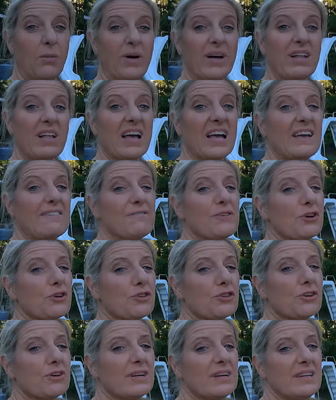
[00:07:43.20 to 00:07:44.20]
Well, if
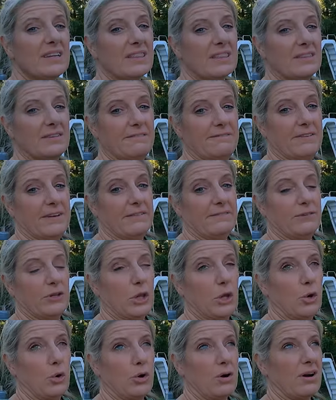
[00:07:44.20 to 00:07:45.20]
you're looking at the
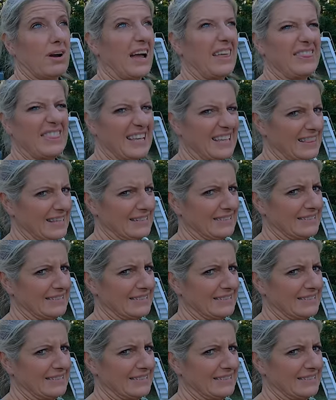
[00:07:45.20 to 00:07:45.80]
Vevelor, I think